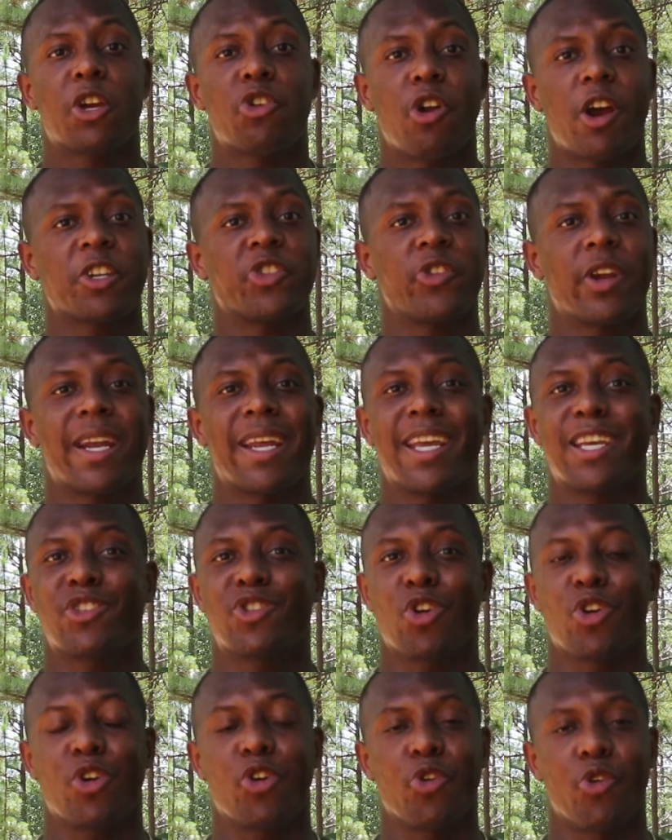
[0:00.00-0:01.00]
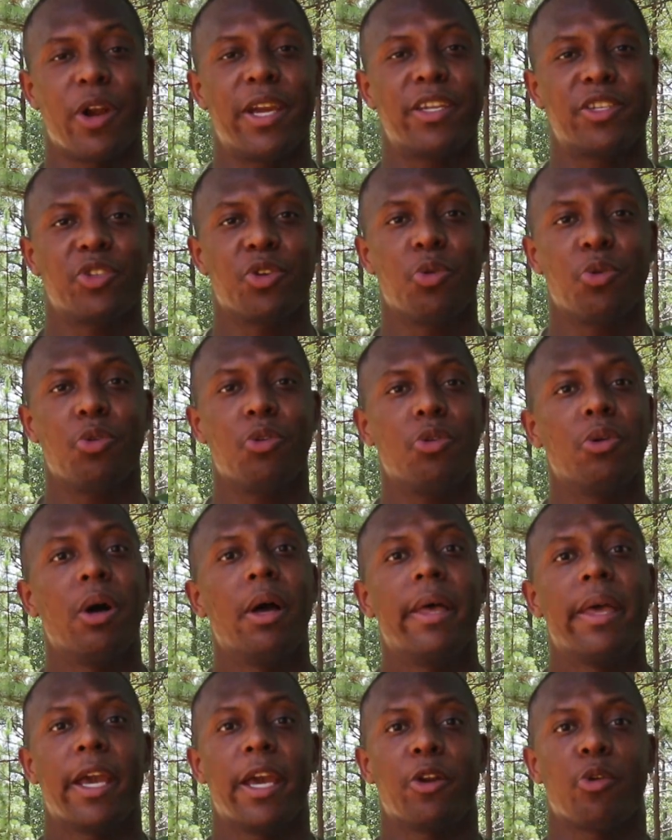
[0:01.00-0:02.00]
Cross training is a great tool
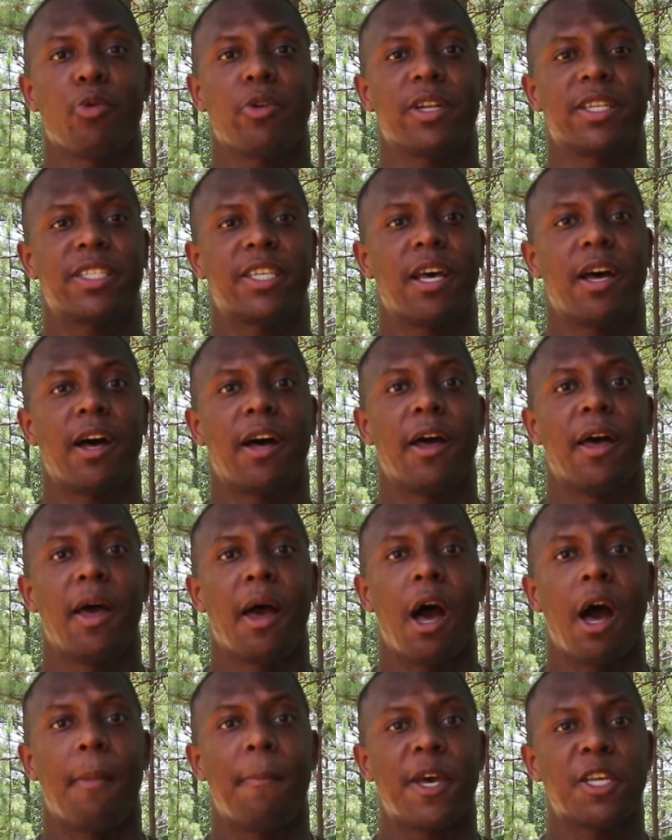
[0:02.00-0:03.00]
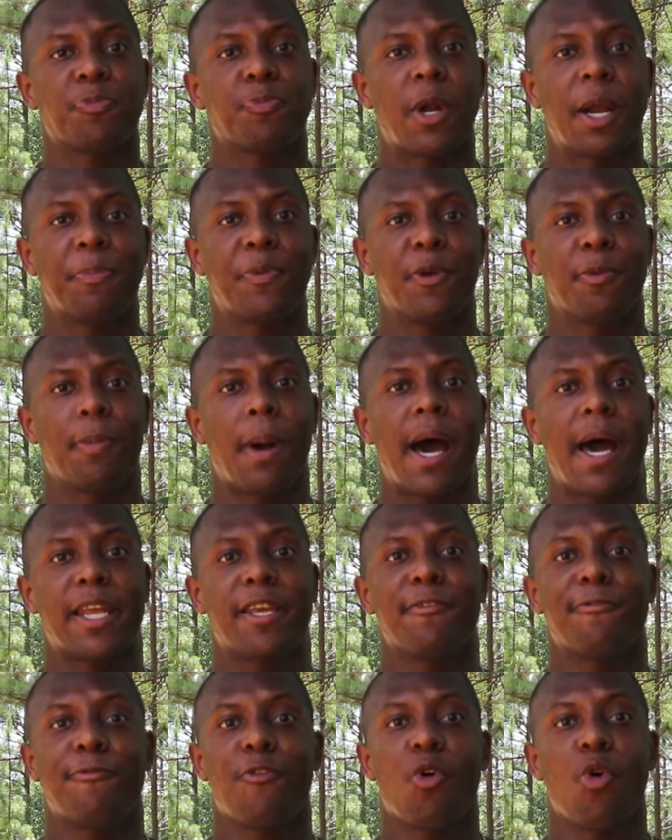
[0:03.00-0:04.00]
in order to best prep your
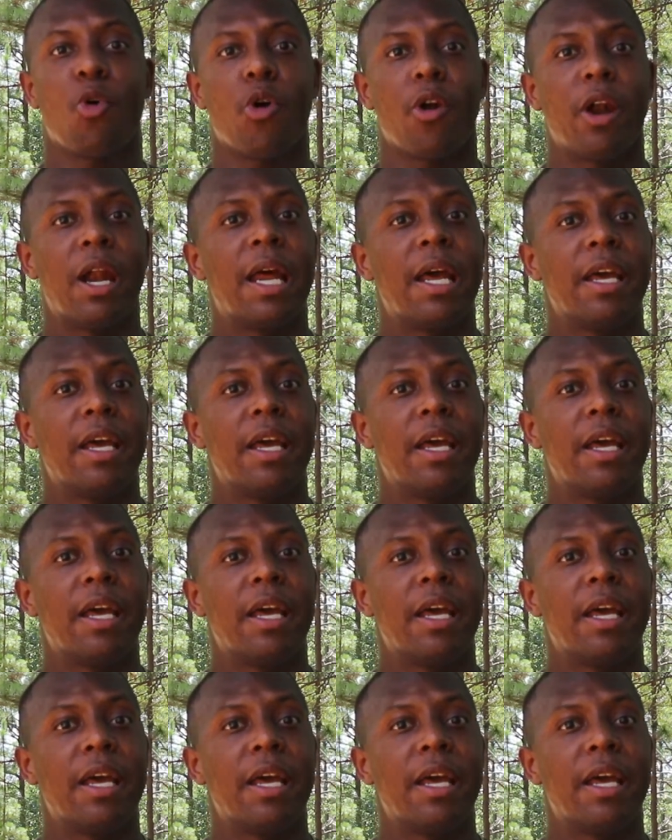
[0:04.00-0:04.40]
body for